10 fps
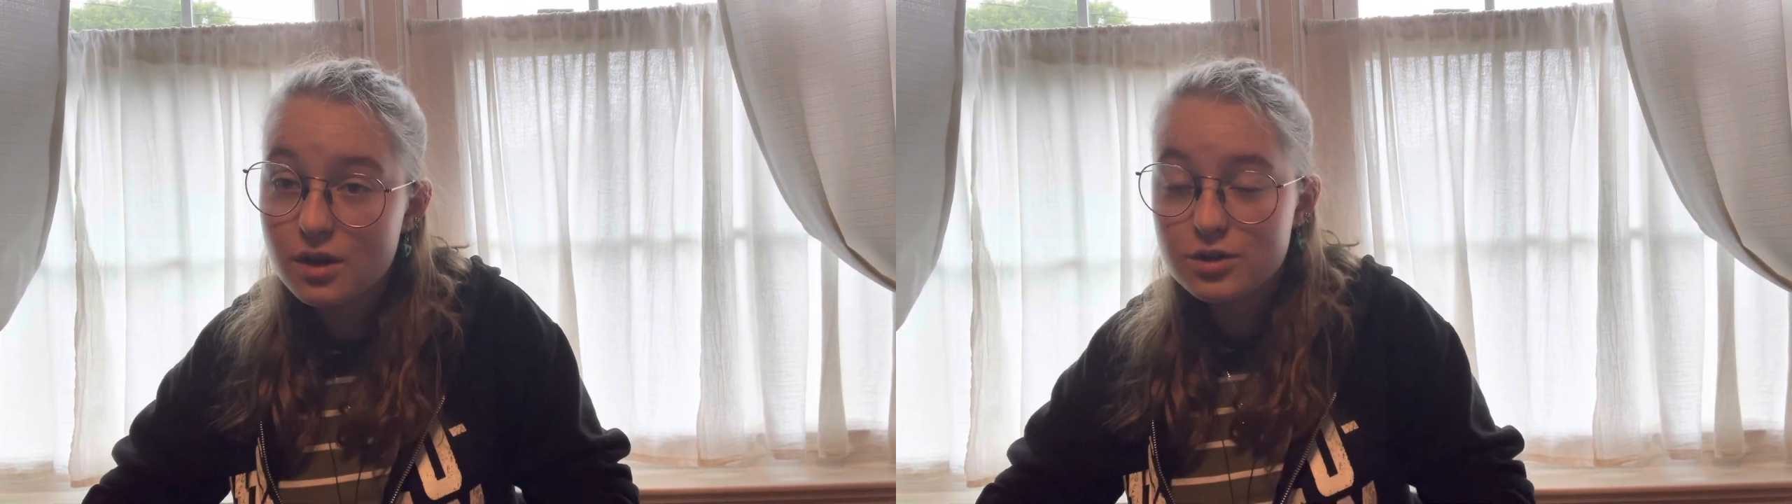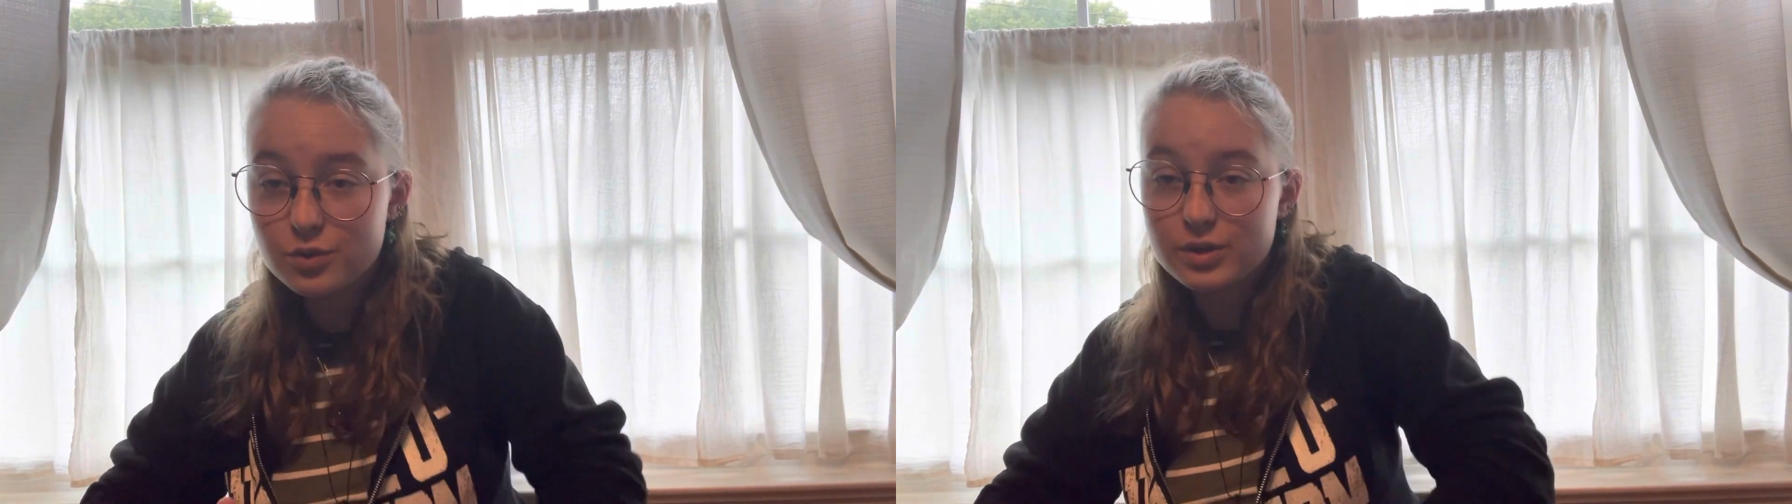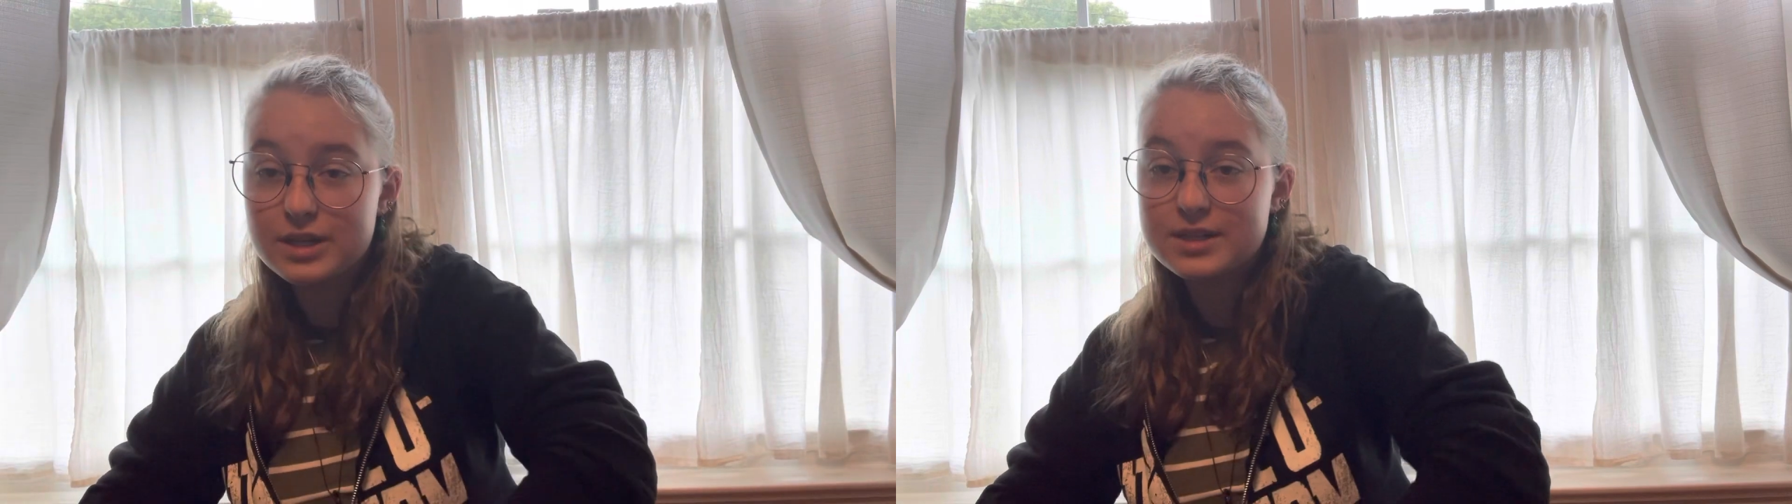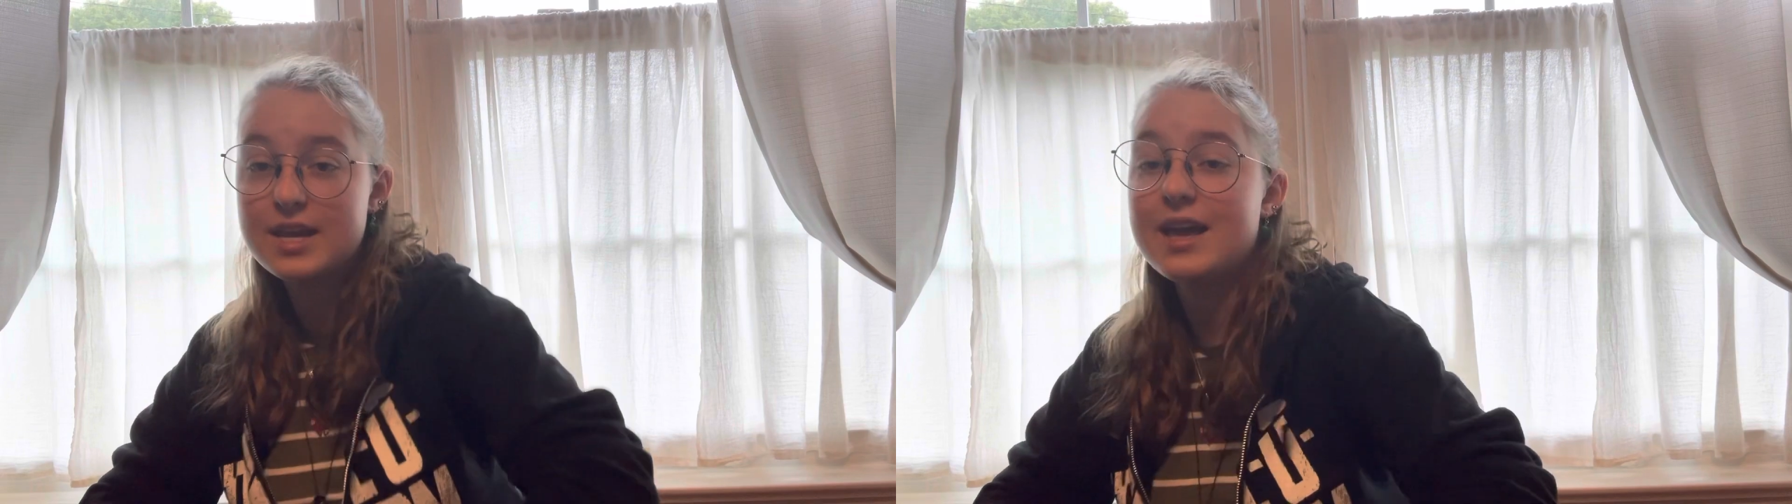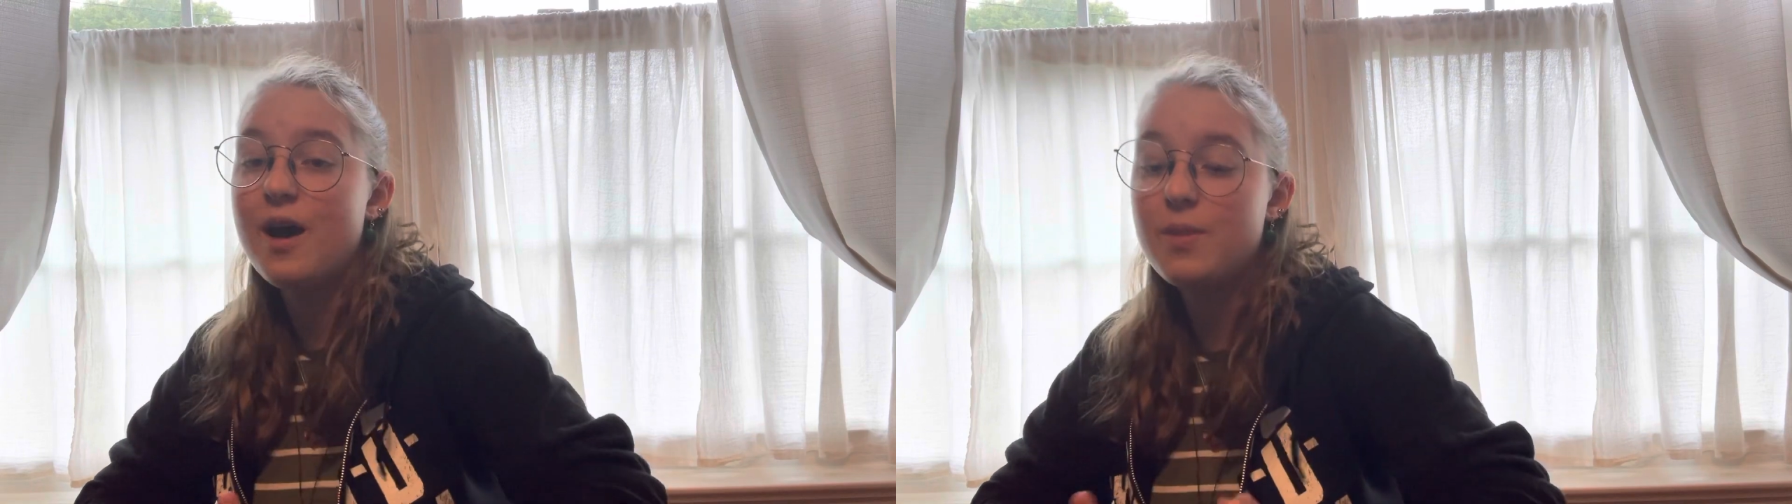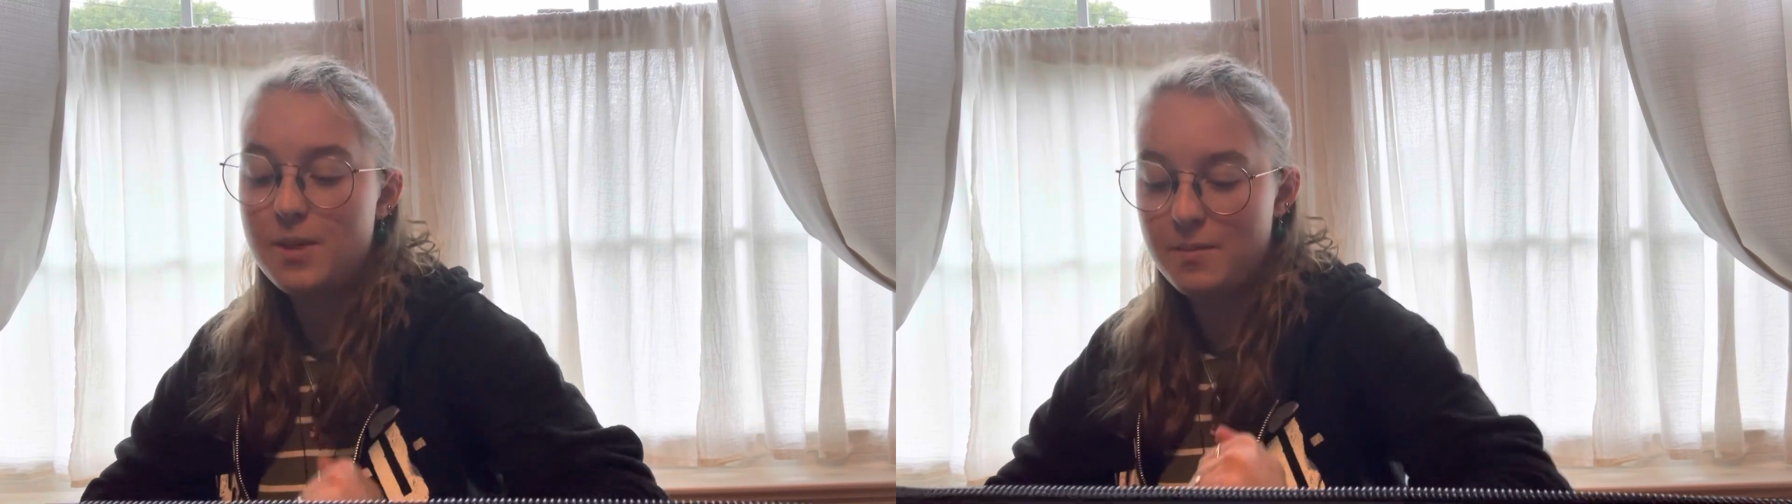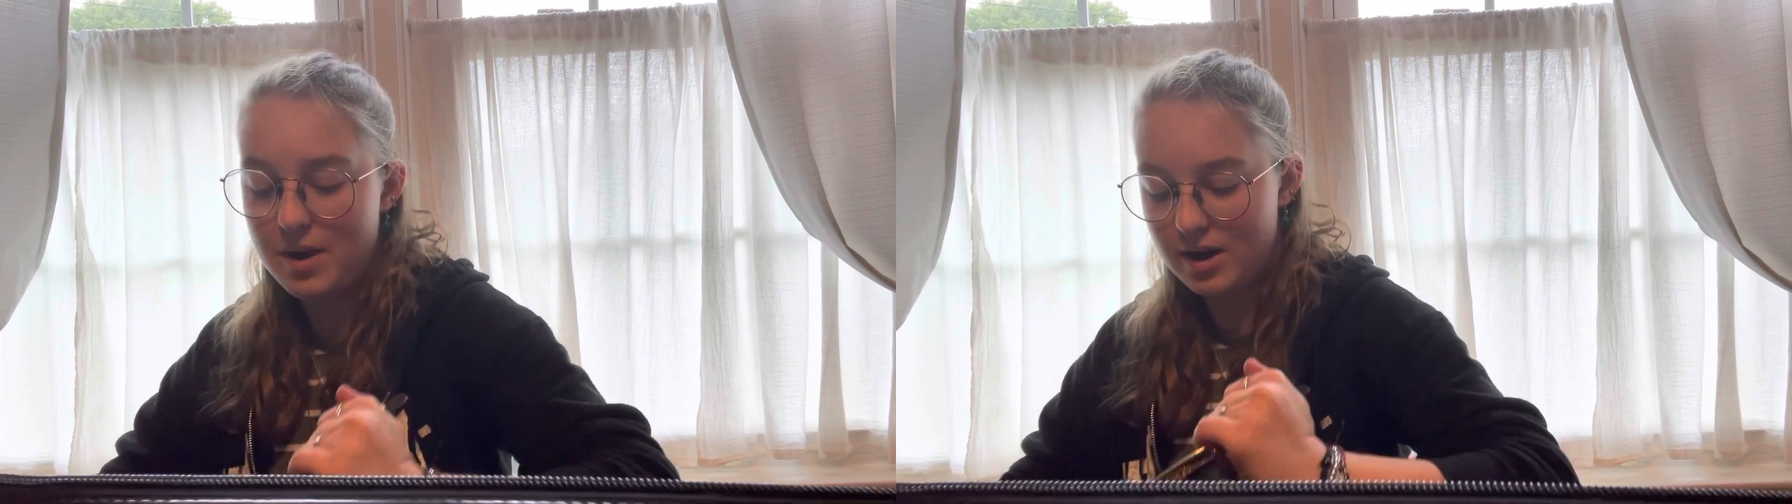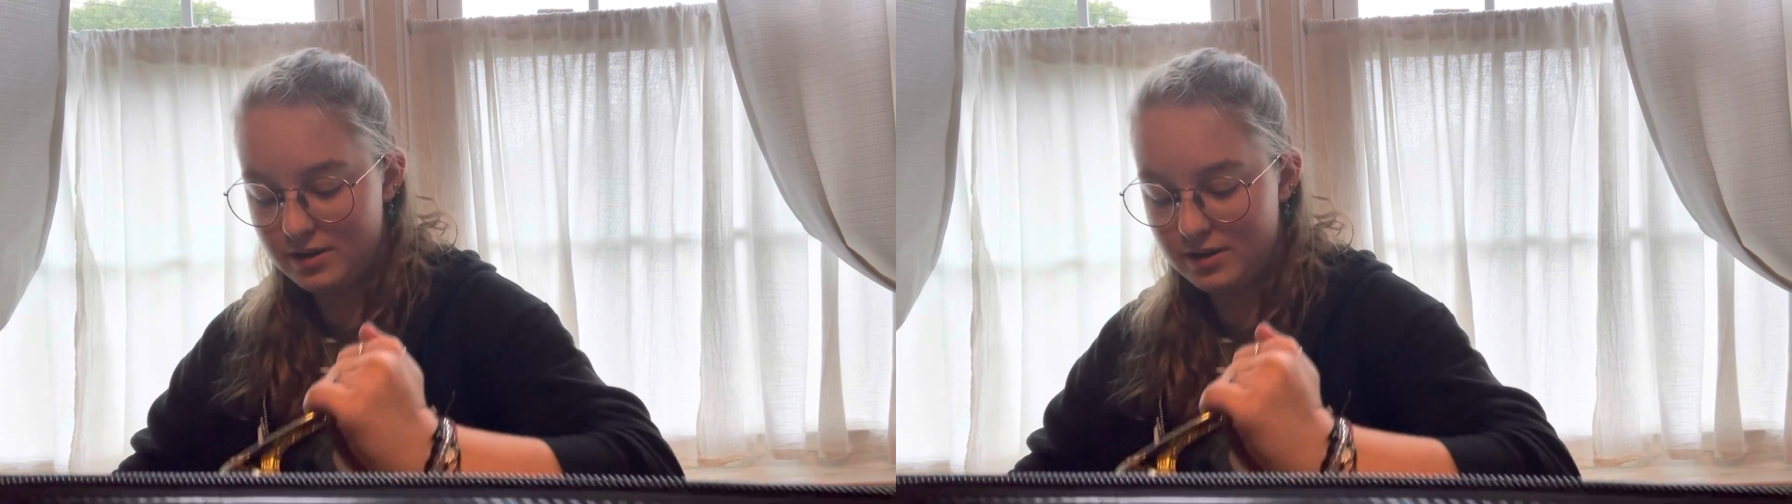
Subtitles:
So we're going to take out the body